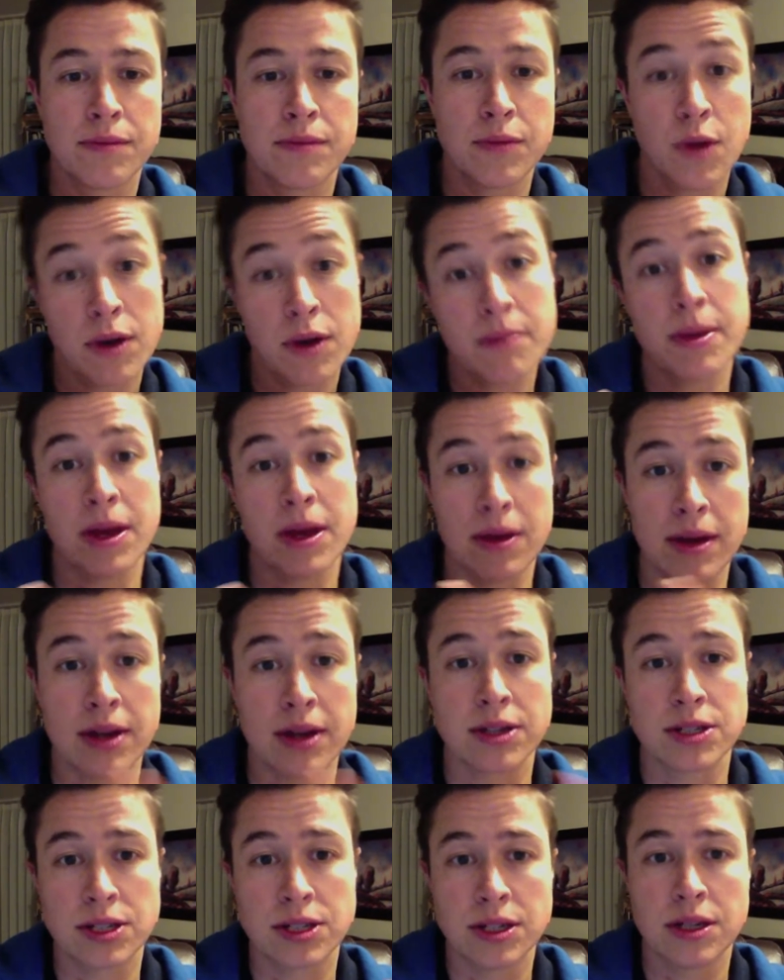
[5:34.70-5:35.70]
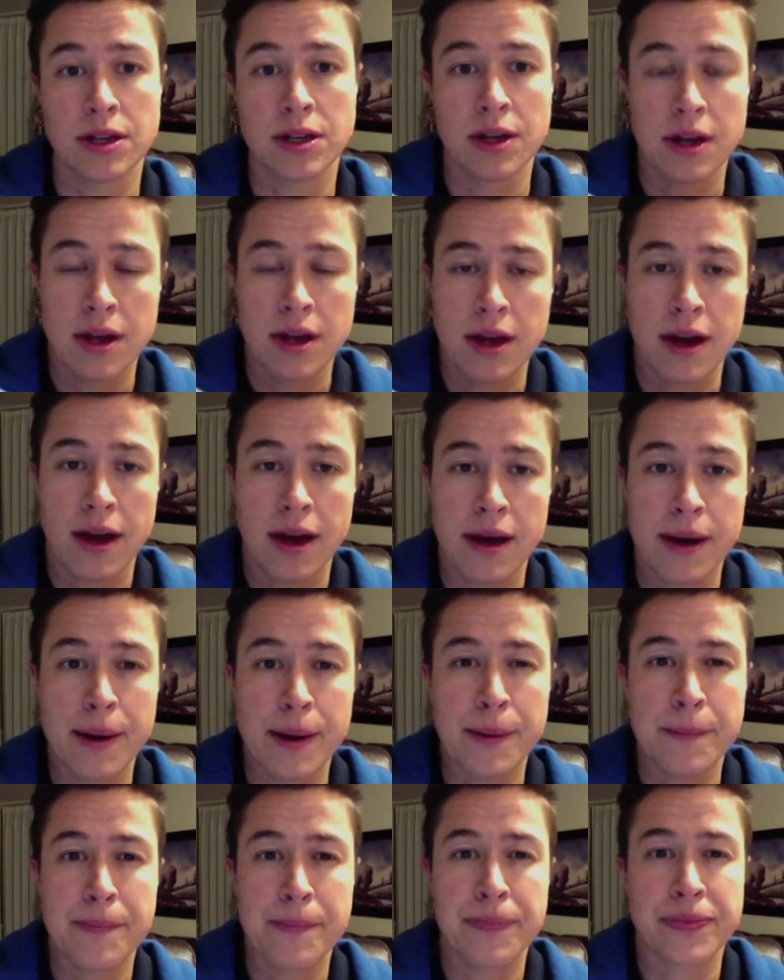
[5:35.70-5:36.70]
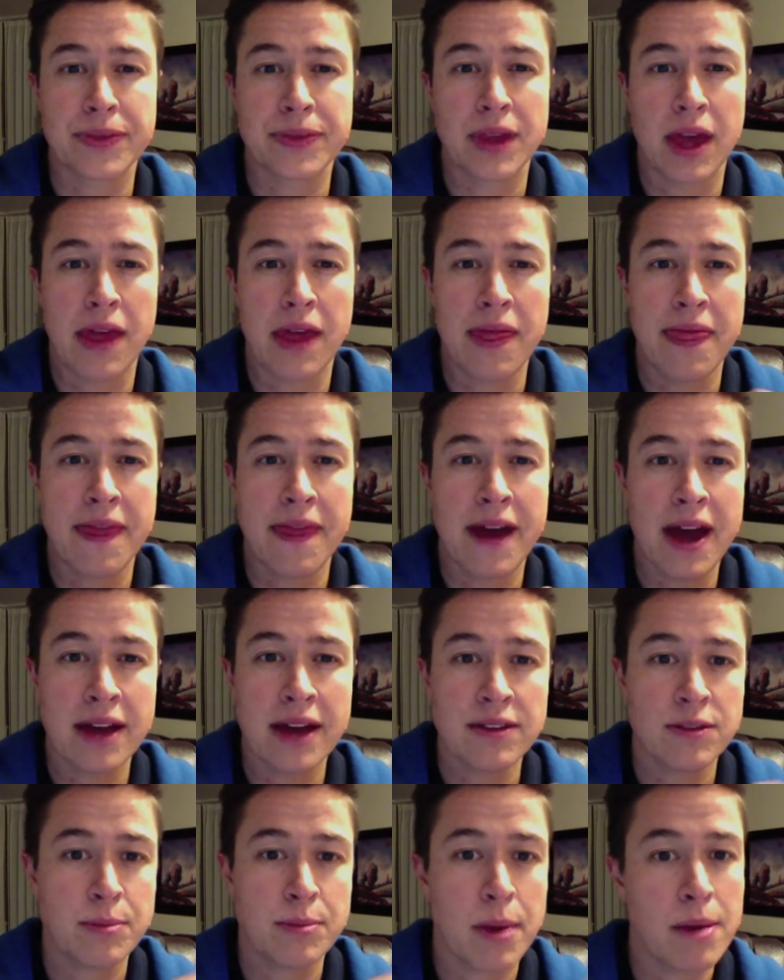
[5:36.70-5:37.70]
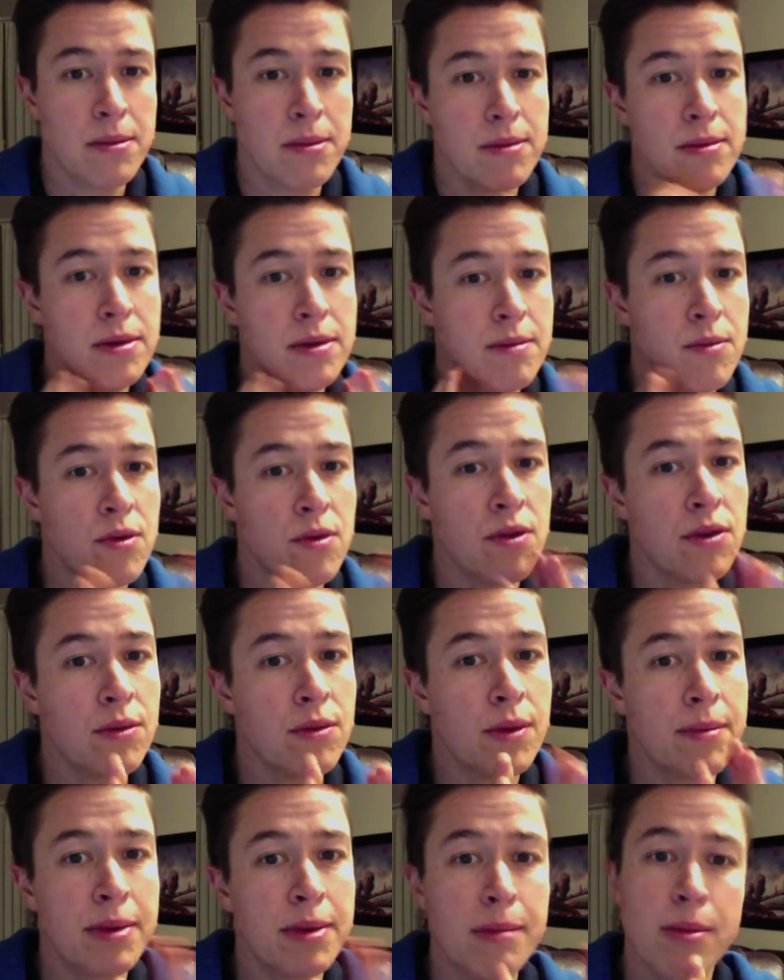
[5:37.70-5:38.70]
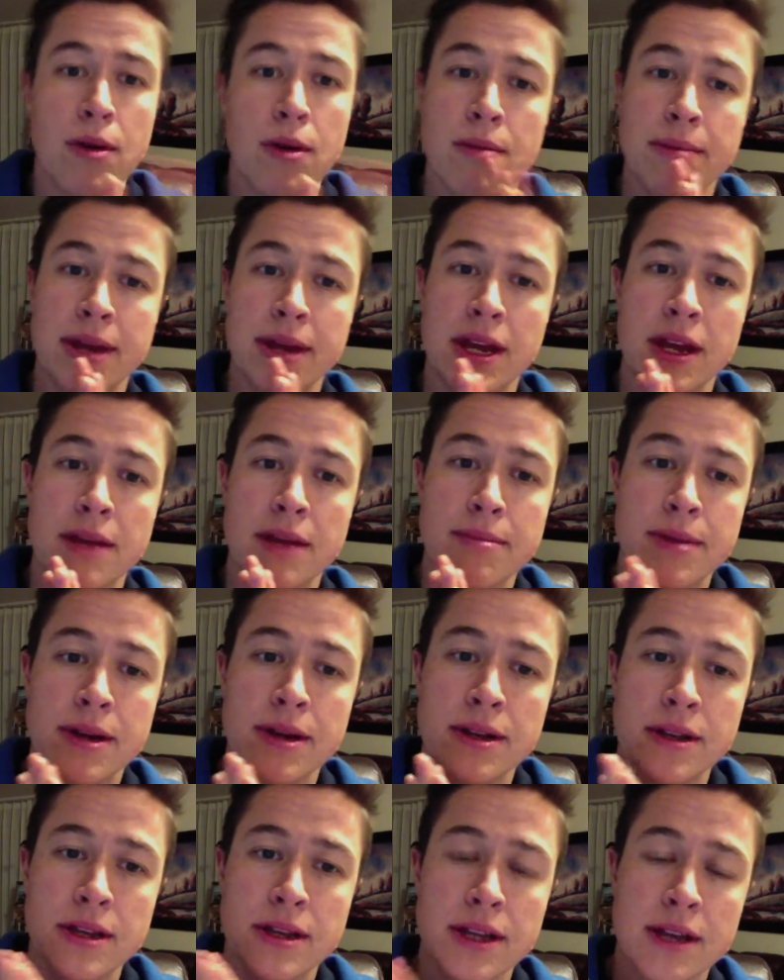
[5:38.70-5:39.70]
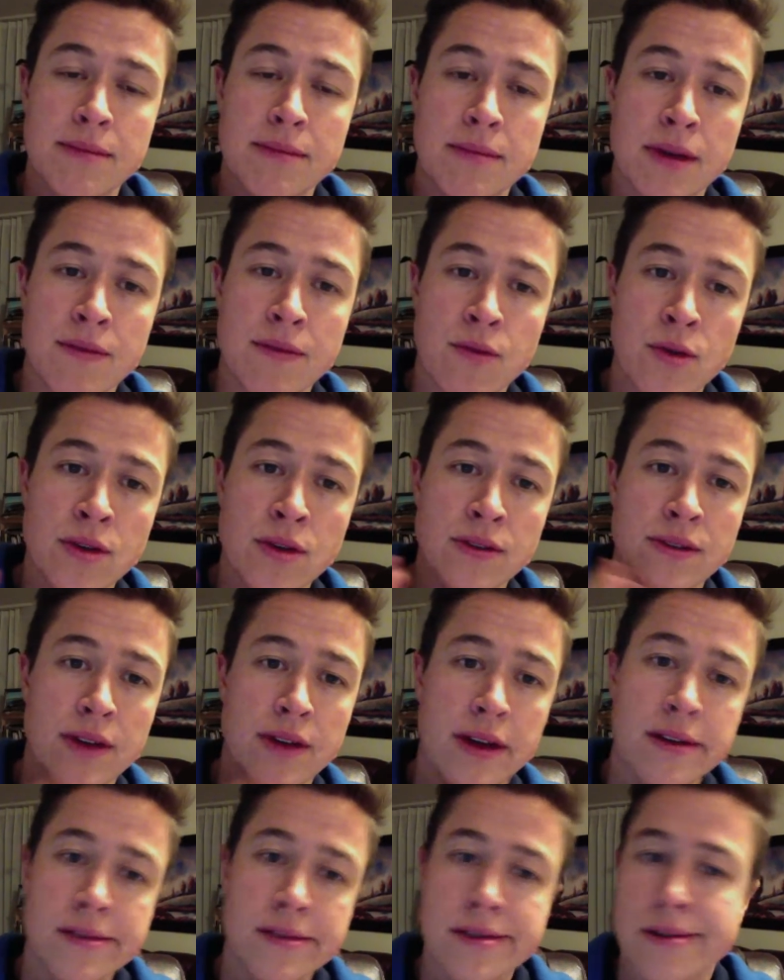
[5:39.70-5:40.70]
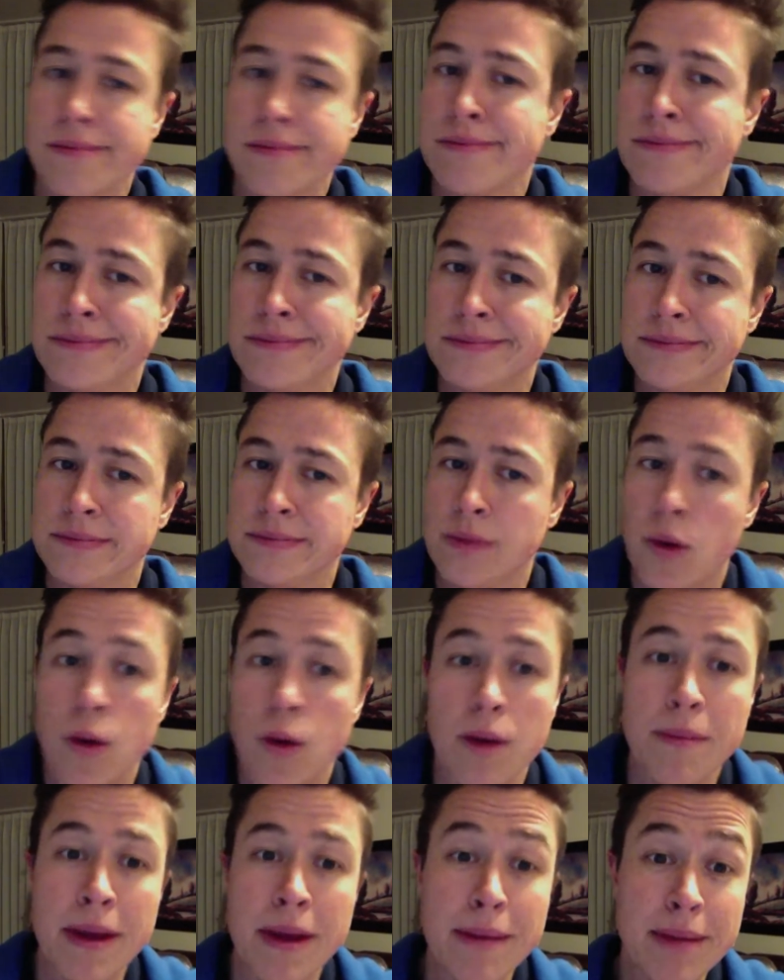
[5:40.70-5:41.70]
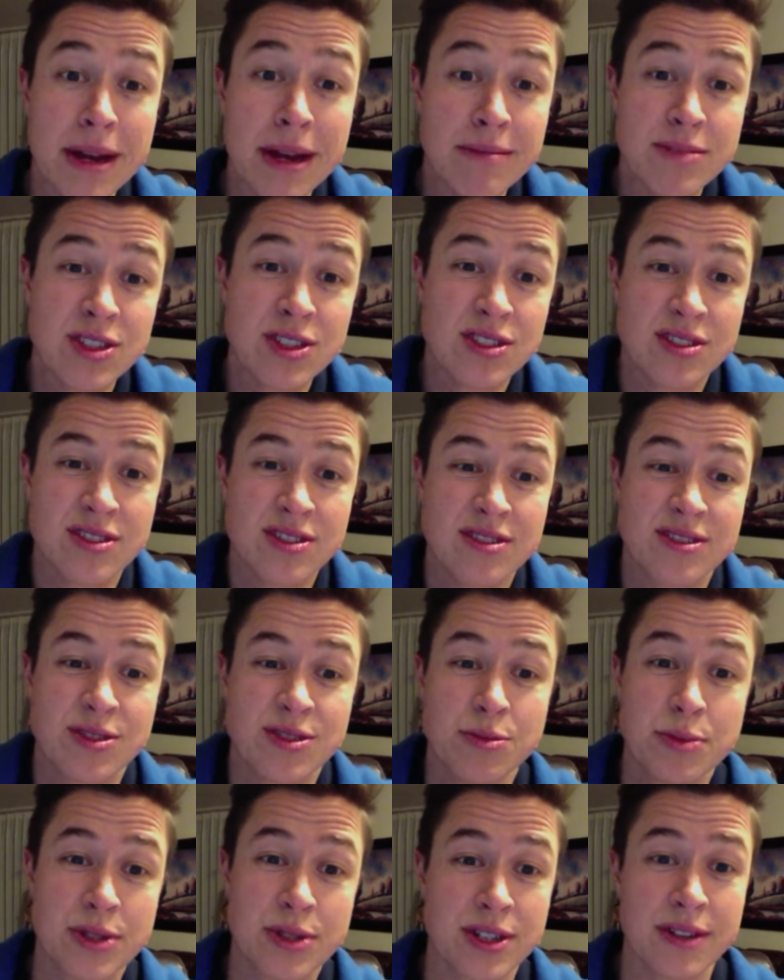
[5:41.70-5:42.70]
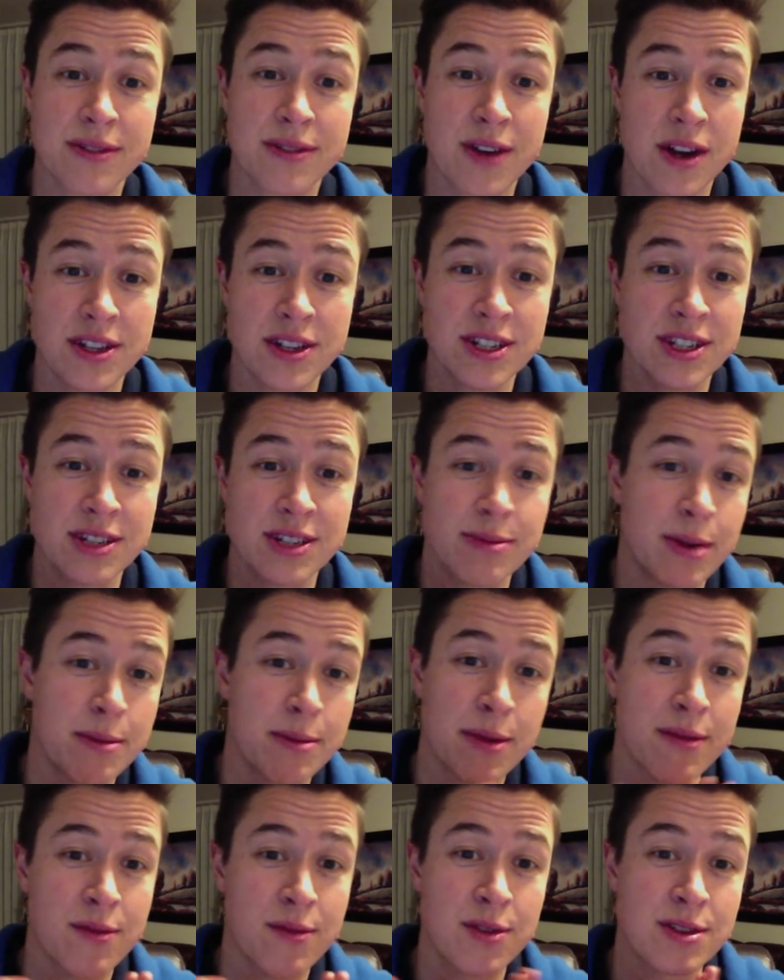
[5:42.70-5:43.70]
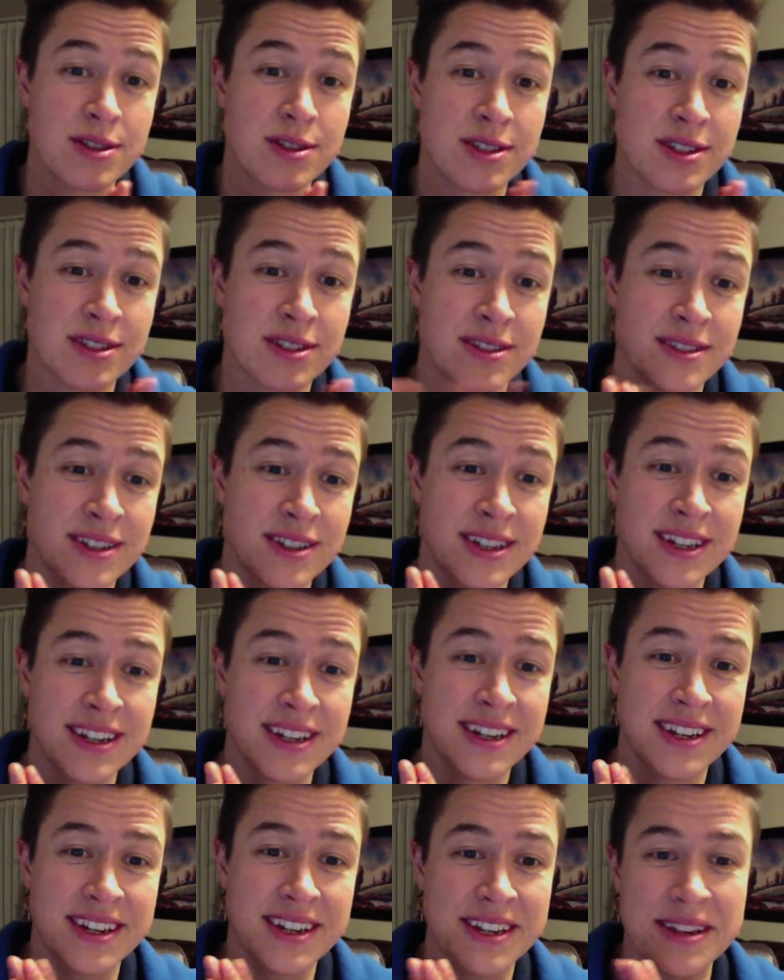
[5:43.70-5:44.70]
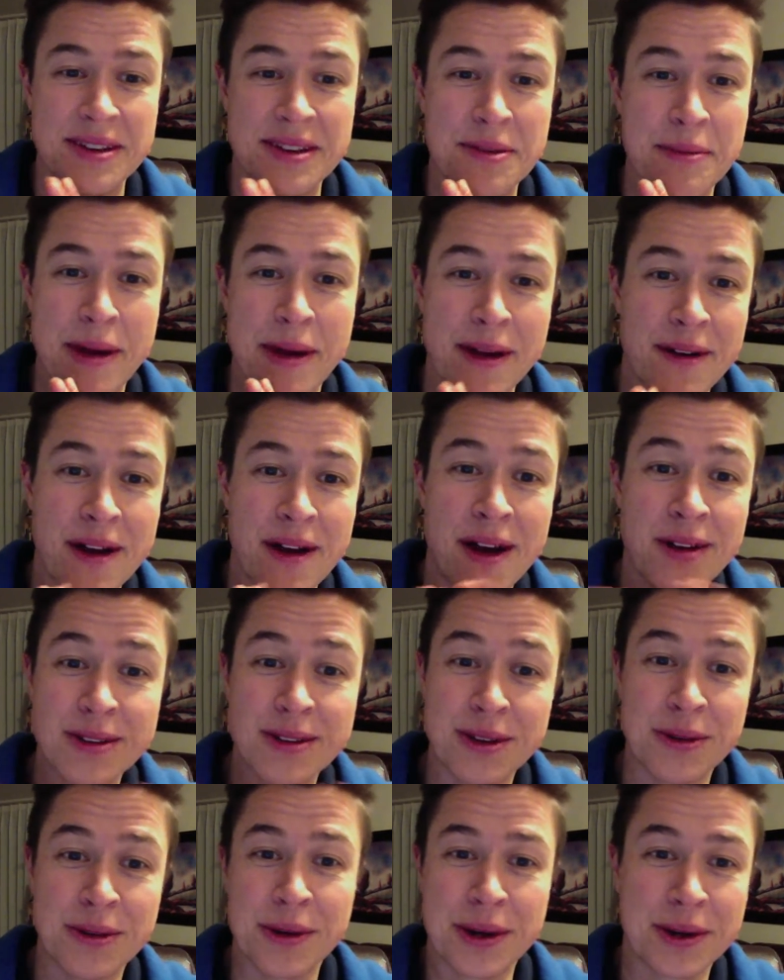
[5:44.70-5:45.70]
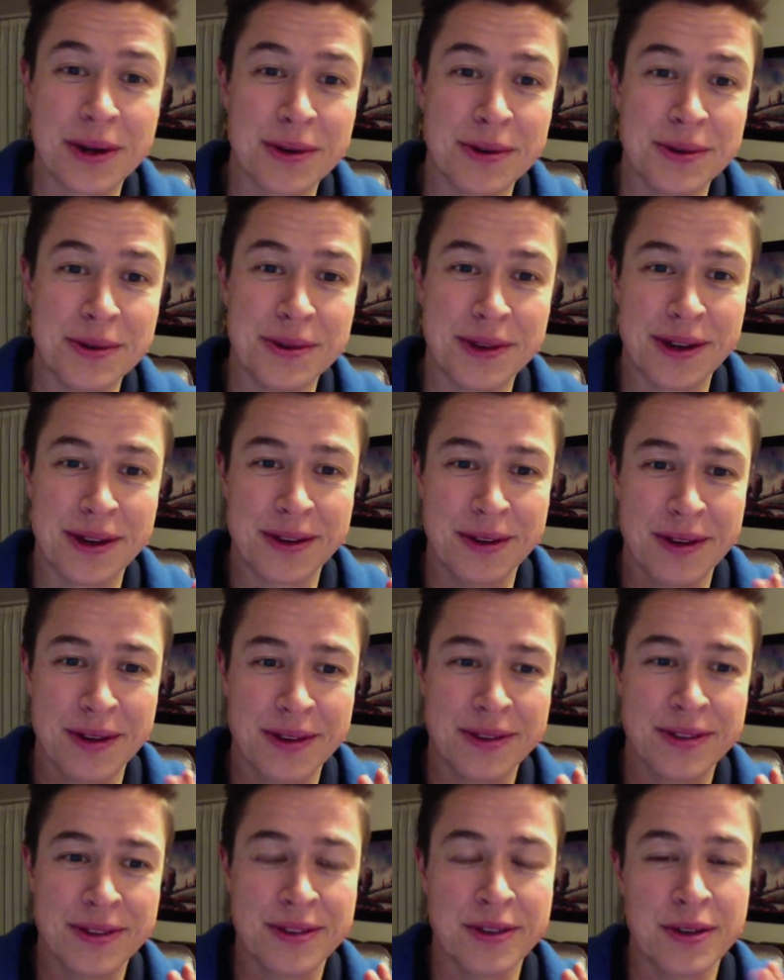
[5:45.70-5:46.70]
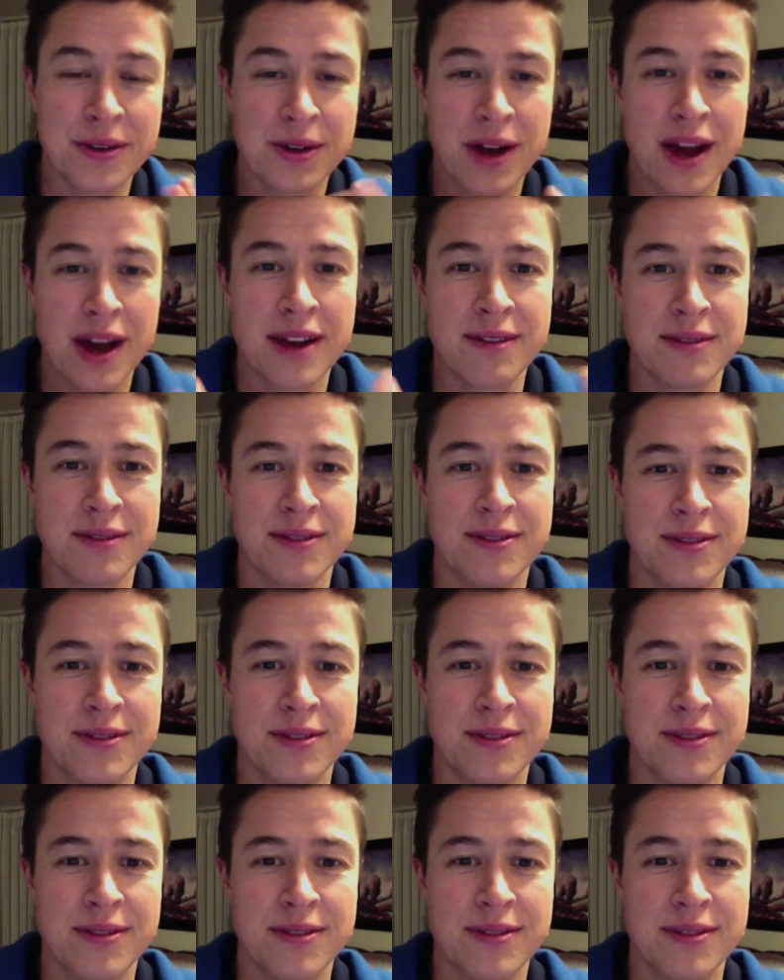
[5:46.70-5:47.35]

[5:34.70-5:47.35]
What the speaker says: quite a bit actually, and that's probably more what people are picking up on than my voice. I don't know, or maybe I'm just super self-conscious about my voice, and no matter how low it goes, I still kind of